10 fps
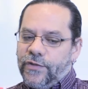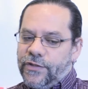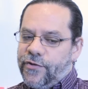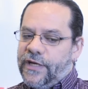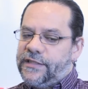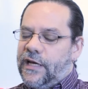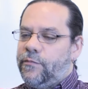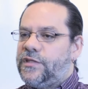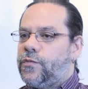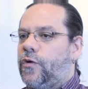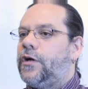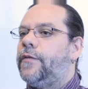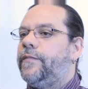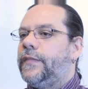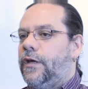the three assignments
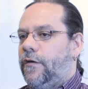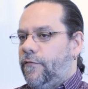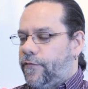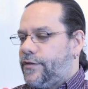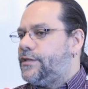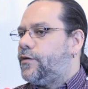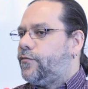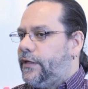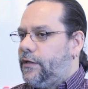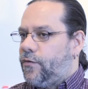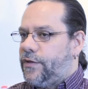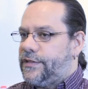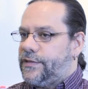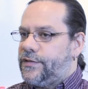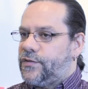were first the reading
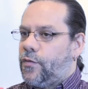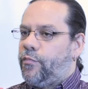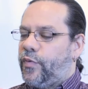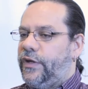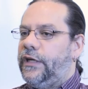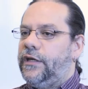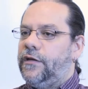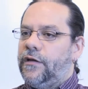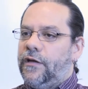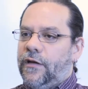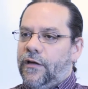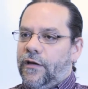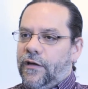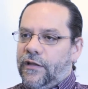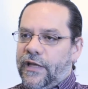quizzes, so
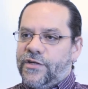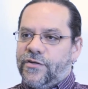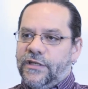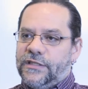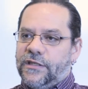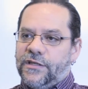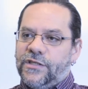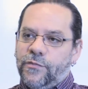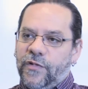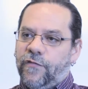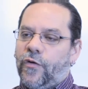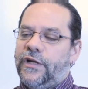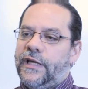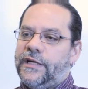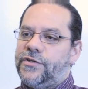pre-lecture discussions, before
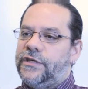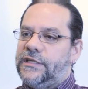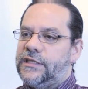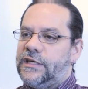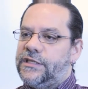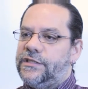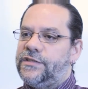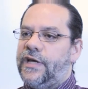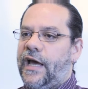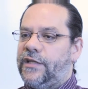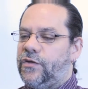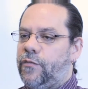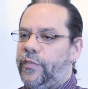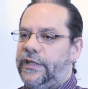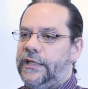the lecture discussions, they had to
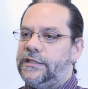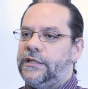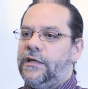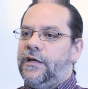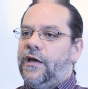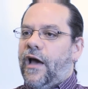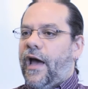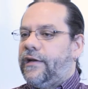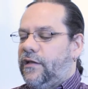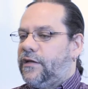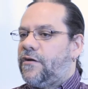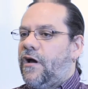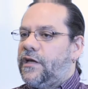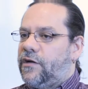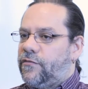complete an
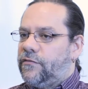electronic